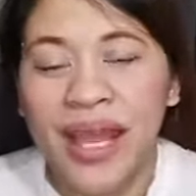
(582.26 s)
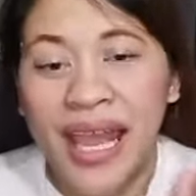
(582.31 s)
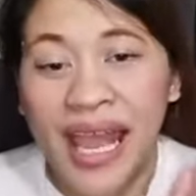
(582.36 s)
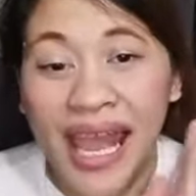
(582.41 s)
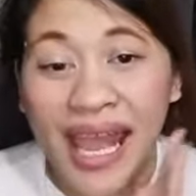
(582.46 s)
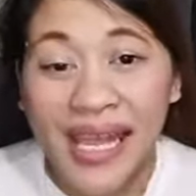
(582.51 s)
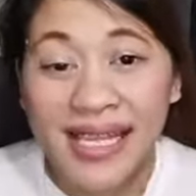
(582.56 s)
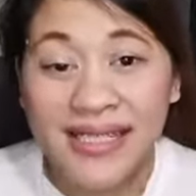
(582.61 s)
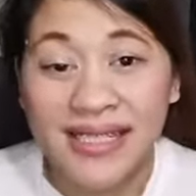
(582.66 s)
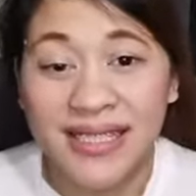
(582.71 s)

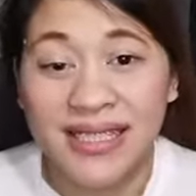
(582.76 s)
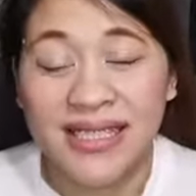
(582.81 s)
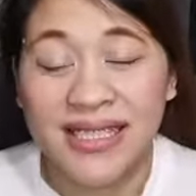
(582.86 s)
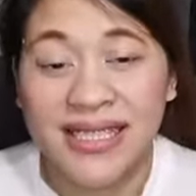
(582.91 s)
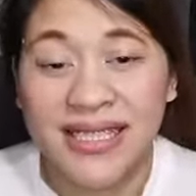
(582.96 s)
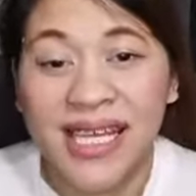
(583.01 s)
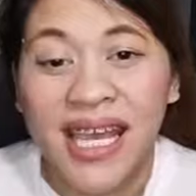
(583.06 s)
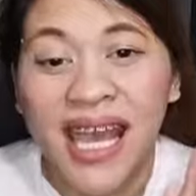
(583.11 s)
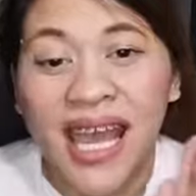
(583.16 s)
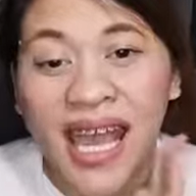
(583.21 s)

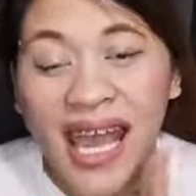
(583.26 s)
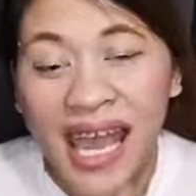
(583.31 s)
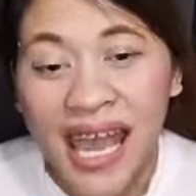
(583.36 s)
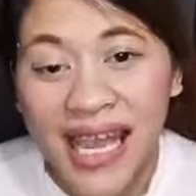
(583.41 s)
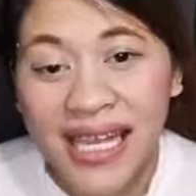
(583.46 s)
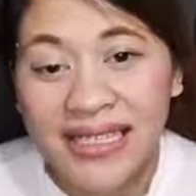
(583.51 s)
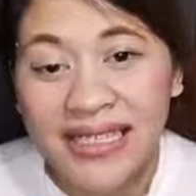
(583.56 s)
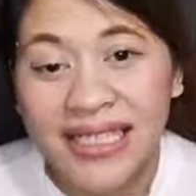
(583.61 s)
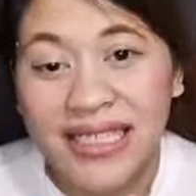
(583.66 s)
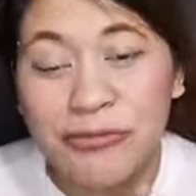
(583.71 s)
assets.
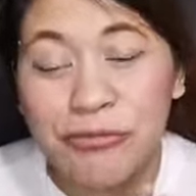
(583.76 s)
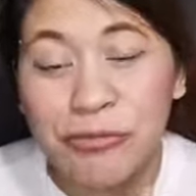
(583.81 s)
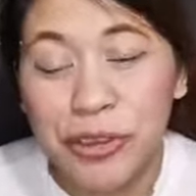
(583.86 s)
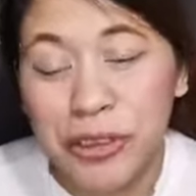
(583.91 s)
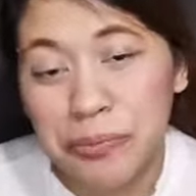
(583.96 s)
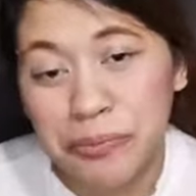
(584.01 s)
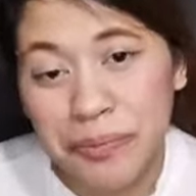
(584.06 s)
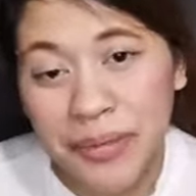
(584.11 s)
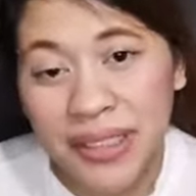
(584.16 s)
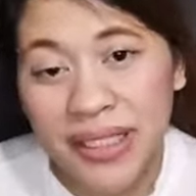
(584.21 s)
Asset
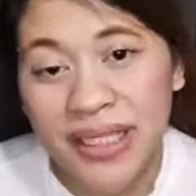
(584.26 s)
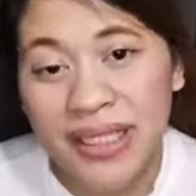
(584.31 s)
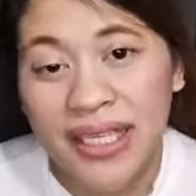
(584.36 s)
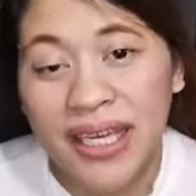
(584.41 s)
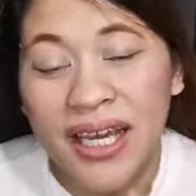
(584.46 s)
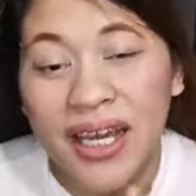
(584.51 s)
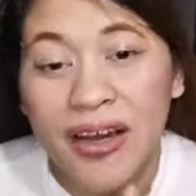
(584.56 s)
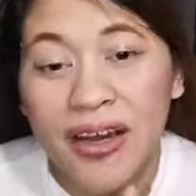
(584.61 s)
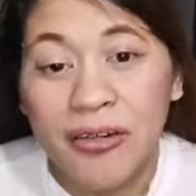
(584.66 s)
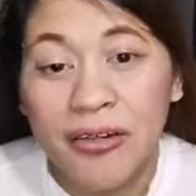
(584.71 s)
would be
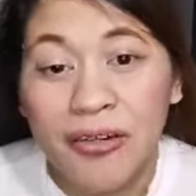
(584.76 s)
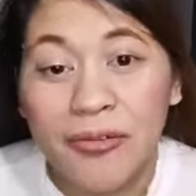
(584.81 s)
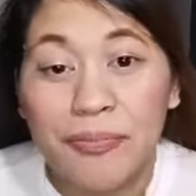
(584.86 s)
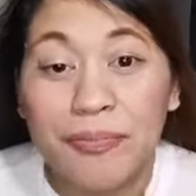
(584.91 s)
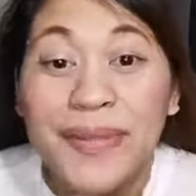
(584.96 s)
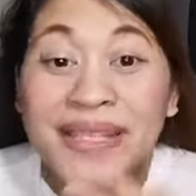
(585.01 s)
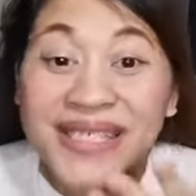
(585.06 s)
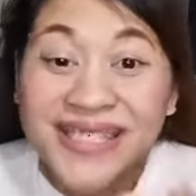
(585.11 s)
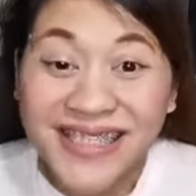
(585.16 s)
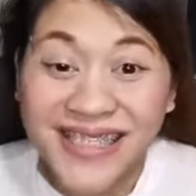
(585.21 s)

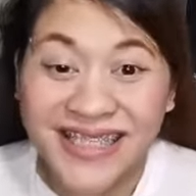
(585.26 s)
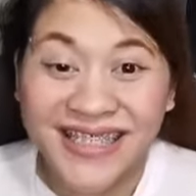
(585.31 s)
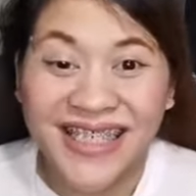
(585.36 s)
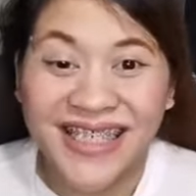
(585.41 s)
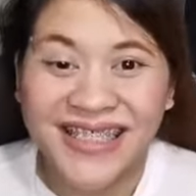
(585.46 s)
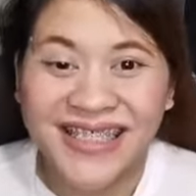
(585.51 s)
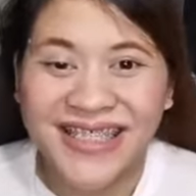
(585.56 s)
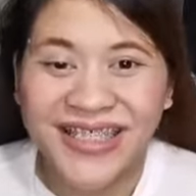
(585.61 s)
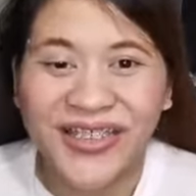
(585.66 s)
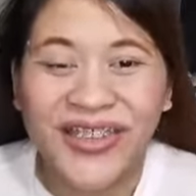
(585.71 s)

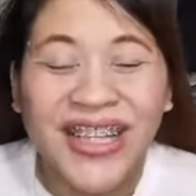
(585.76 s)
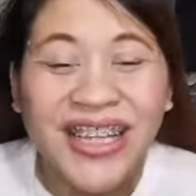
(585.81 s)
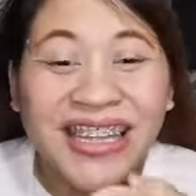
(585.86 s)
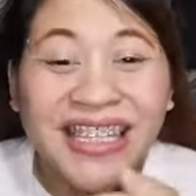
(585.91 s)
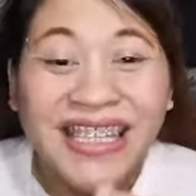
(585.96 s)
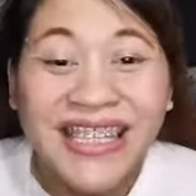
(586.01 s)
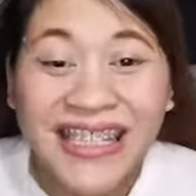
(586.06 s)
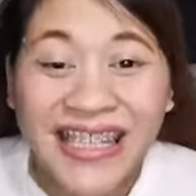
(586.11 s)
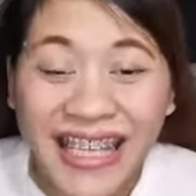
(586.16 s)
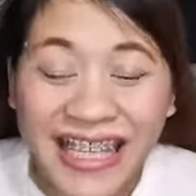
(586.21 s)
businesses. You
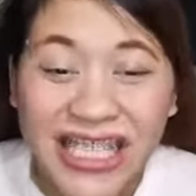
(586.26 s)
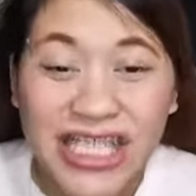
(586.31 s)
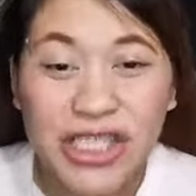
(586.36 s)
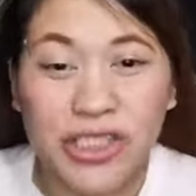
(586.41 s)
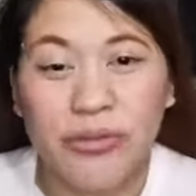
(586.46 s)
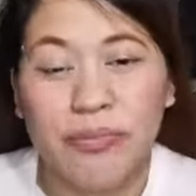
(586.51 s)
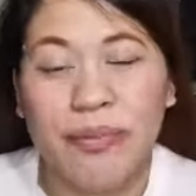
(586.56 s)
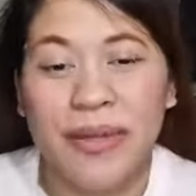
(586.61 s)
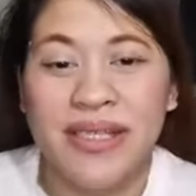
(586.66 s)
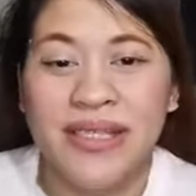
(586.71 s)
engage
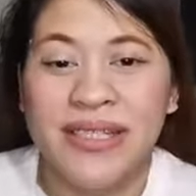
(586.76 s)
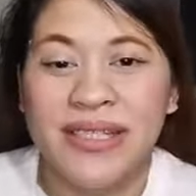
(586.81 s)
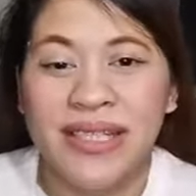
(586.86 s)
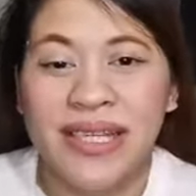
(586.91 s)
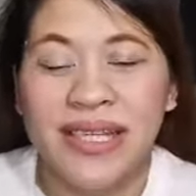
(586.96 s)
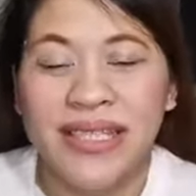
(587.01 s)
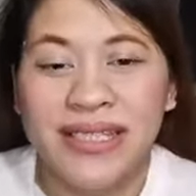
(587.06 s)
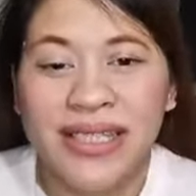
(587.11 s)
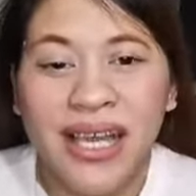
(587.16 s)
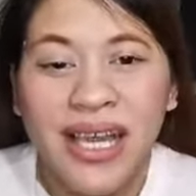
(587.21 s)
to
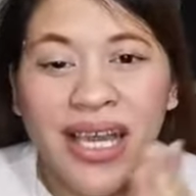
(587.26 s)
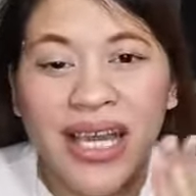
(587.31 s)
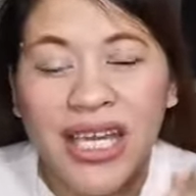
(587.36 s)
business.